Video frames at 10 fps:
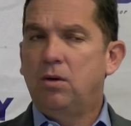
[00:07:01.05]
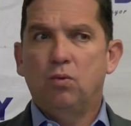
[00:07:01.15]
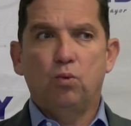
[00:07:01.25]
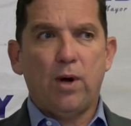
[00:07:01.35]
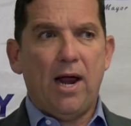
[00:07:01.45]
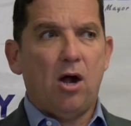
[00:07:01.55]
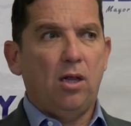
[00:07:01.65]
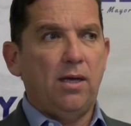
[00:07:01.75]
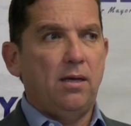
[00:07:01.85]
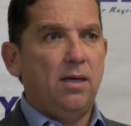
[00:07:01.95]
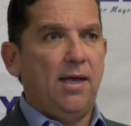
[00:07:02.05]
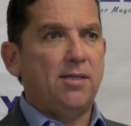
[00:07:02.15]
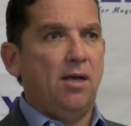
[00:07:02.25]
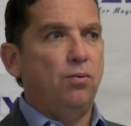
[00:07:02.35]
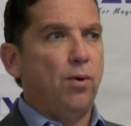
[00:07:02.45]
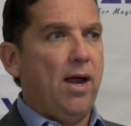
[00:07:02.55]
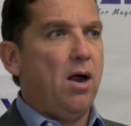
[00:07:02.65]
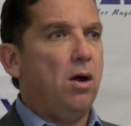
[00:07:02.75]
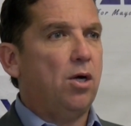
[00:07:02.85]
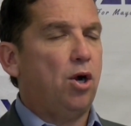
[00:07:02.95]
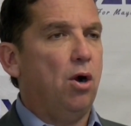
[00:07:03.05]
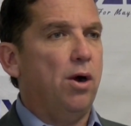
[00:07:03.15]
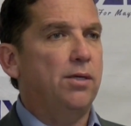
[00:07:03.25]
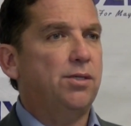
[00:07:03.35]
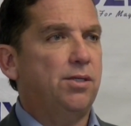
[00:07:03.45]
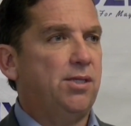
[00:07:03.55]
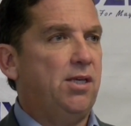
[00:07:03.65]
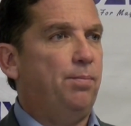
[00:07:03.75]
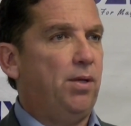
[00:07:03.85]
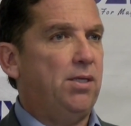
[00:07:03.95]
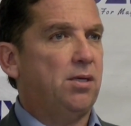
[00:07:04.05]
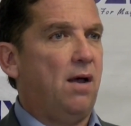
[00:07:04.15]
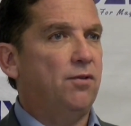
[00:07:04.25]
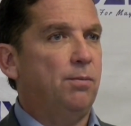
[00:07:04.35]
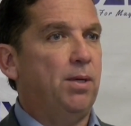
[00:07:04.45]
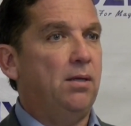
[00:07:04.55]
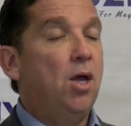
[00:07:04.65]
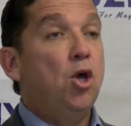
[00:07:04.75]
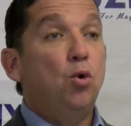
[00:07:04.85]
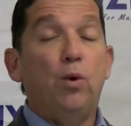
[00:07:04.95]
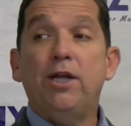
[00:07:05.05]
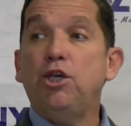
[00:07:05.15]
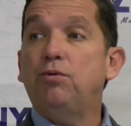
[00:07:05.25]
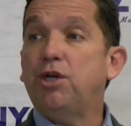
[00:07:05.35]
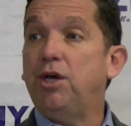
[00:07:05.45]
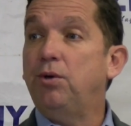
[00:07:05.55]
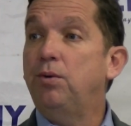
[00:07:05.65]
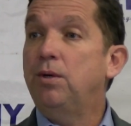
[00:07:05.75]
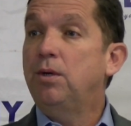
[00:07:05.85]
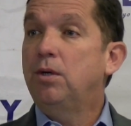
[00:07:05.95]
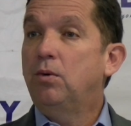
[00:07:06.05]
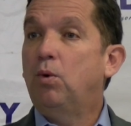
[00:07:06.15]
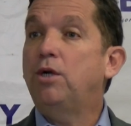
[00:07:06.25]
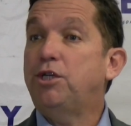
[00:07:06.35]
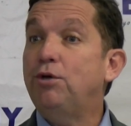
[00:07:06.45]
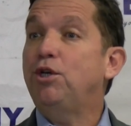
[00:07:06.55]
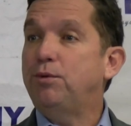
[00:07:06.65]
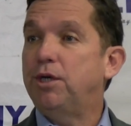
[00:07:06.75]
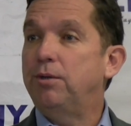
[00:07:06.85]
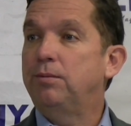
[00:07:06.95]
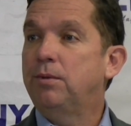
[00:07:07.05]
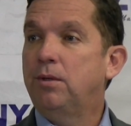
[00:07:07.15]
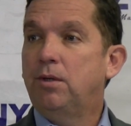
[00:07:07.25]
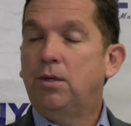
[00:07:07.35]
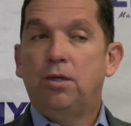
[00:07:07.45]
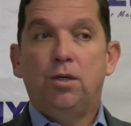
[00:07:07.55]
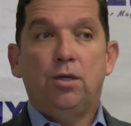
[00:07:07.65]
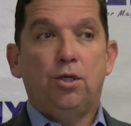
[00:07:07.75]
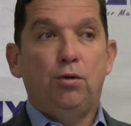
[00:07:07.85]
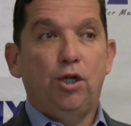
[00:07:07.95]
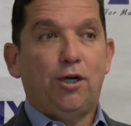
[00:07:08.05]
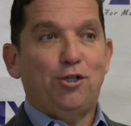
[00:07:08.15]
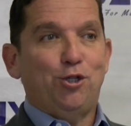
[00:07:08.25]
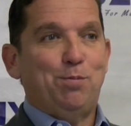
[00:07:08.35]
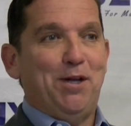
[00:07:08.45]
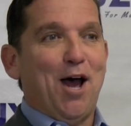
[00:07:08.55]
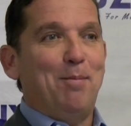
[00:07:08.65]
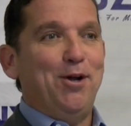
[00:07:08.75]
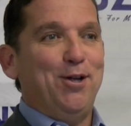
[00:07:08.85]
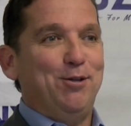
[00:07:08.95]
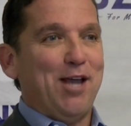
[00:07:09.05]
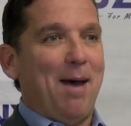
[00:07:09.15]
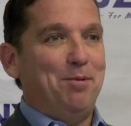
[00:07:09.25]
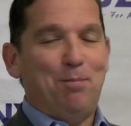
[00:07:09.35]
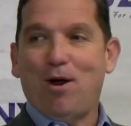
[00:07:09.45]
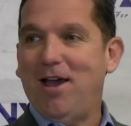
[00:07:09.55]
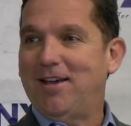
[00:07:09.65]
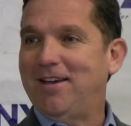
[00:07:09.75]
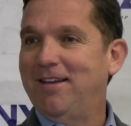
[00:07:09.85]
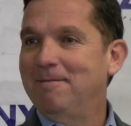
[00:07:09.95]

Rarely. It's a rare occurrence to see a police officer. But when you do, what do? You look at your speedometer or you tap your brake.